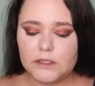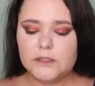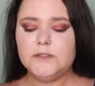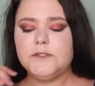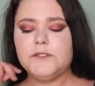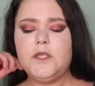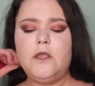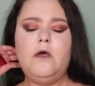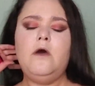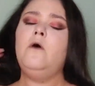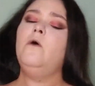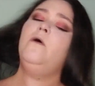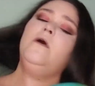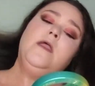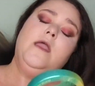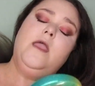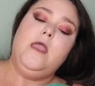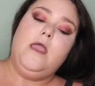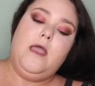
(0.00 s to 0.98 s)
So,
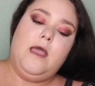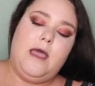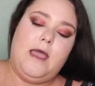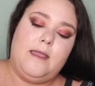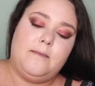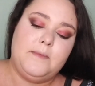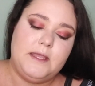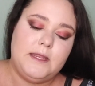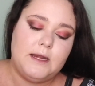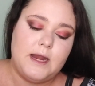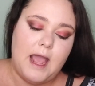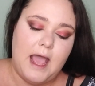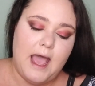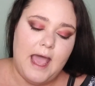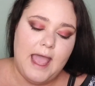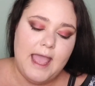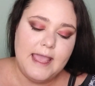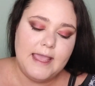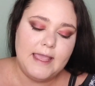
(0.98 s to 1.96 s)
I mean,
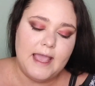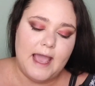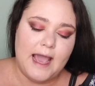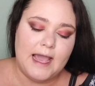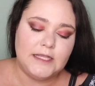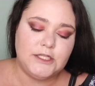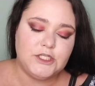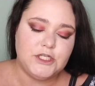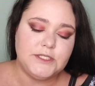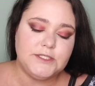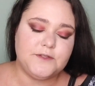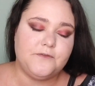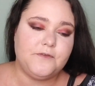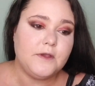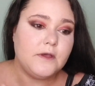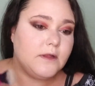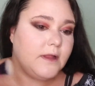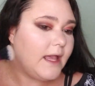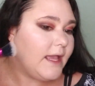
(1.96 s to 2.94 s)
I just
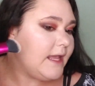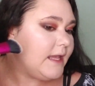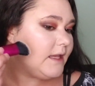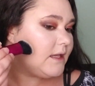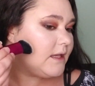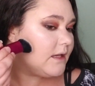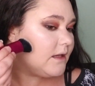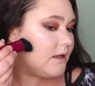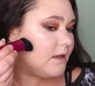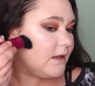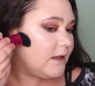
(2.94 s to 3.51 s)
feel like